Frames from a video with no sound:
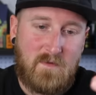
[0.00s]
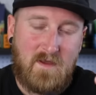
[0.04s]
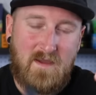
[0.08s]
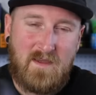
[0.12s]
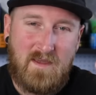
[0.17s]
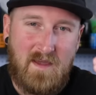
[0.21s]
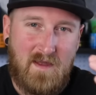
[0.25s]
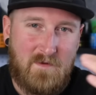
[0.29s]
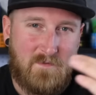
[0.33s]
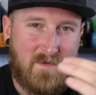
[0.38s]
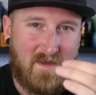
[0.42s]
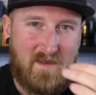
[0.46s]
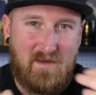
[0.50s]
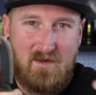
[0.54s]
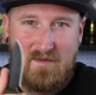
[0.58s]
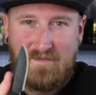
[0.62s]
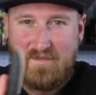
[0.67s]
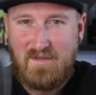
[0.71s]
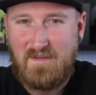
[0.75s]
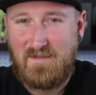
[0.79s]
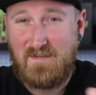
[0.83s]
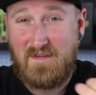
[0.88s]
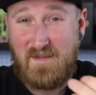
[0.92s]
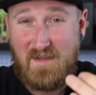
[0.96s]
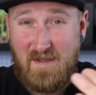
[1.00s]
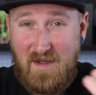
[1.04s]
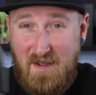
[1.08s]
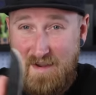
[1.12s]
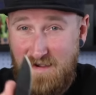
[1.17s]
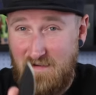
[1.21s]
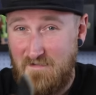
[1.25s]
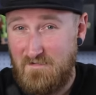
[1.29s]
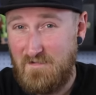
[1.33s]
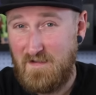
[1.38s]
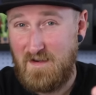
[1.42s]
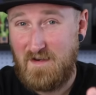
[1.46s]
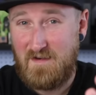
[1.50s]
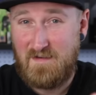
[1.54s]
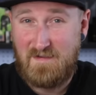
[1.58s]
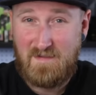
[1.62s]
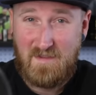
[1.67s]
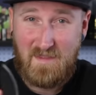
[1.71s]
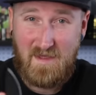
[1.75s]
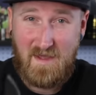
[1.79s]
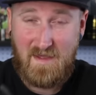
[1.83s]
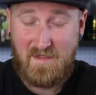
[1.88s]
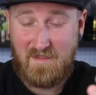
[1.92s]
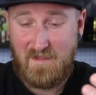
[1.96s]
Again, because it's kind of
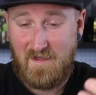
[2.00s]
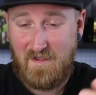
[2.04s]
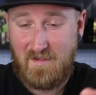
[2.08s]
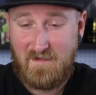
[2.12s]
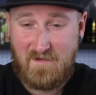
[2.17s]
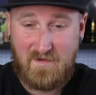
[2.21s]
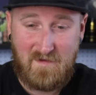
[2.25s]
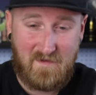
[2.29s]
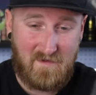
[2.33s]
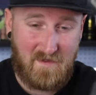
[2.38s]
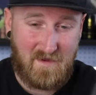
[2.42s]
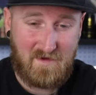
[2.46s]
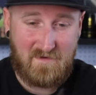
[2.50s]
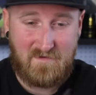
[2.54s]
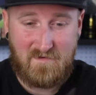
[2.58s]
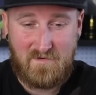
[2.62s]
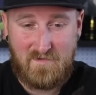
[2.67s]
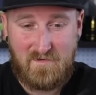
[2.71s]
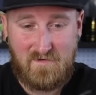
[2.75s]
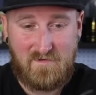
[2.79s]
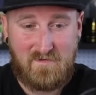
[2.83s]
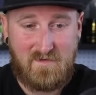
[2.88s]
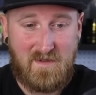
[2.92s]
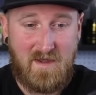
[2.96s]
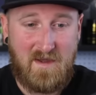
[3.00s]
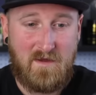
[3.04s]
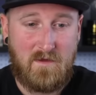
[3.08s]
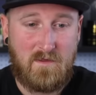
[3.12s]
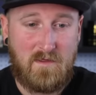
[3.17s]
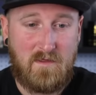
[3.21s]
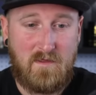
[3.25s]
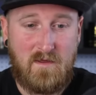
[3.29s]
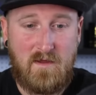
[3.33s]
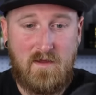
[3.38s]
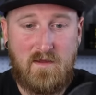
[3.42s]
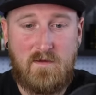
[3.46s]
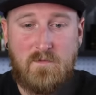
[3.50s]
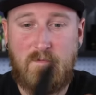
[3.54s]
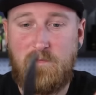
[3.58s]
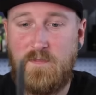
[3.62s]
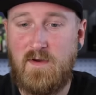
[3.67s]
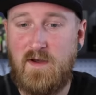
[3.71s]
into that like collector style thing,